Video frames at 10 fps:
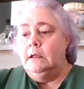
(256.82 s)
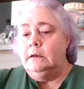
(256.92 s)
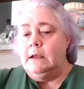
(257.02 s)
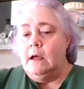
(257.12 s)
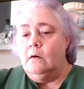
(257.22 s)

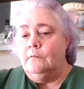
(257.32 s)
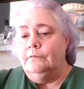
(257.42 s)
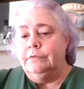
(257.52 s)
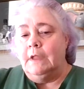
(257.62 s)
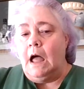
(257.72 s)
Now,
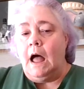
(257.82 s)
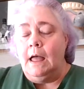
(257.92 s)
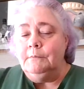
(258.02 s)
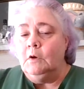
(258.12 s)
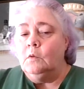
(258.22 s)

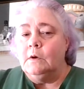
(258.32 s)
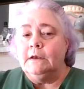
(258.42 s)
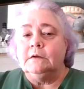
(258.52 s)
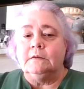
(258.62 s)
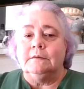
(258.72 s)
I'm
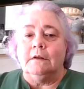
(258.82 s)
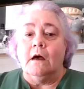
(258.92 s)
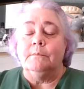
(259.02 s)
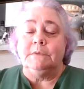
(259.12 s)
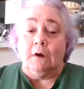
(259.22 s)
going to
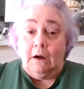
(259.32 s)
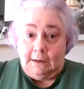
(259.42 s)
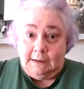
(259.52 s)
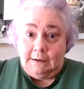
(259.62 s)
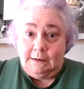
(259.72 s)
stop
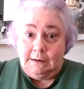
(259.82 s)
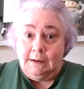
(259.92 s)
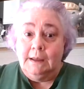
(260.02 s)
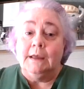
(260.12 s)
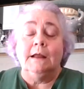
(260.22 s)
talking
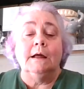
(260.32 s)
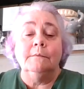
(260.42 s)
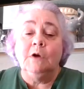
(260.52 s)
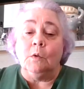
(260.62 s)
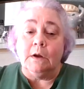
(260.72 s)
and
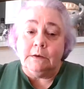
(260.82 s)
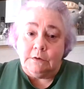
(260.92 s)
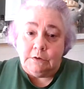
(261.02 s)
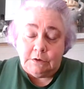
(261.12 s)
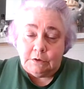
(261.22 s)
I'm going to
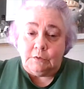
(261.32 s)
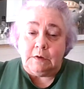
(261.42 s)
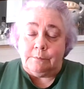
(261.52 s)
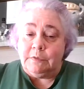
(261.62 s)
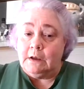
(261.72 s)
do
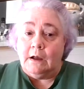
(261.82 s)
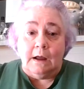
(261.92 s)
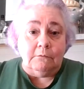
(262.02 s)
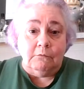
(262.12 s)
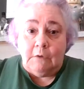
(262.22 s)
something
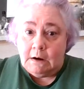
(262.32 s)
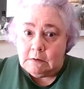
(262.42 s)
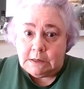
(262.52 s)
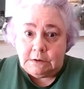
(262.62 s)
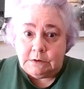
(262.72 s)
I
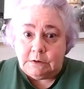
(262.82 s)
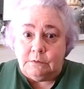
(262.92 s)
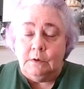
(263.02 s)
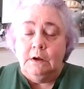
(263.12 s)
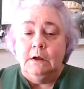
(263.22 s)
rarely do
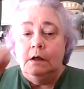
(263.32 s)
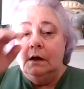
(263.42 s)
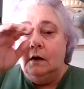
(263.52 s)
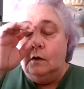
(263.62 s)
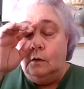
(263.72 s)

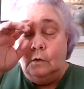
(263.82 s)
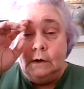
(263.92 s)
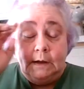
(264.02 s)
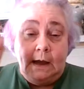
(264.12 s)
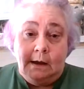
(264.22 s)

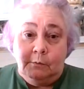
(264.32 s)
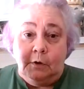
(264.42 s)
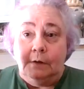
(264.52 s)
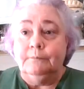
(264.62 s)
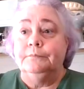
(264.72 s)
on
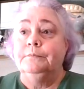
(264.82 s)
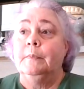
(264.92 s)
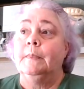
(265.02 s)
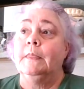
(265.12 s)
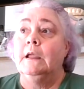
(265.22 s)
camera.
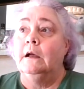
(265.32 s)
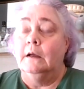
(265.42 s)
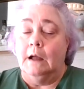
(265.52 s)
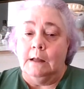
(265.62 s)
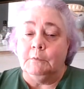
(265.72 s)

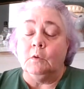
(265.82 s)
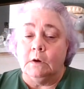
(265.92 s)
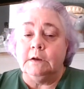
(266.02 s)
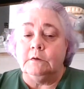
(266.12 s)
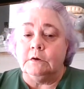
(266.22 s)
I'm
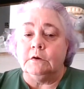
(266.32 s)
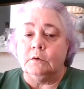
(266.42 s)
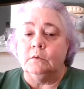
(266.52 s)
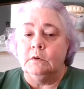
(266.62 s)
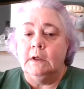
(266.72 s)
going to do
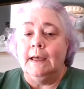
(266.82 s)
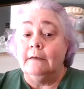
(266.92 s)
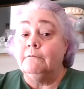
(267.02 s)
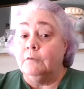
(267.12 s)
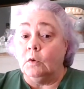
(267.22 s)
a
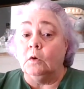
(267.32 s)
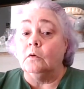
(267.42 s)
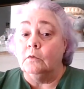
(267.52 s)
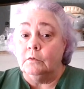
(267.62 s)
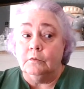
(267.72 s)
full
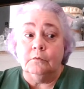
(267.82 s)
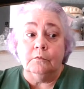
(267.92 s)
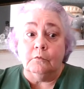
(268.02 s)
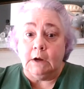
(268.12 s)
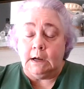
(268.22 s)

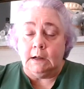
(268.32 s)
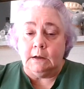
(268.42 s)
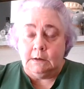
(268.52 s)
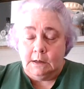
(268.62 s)
reading.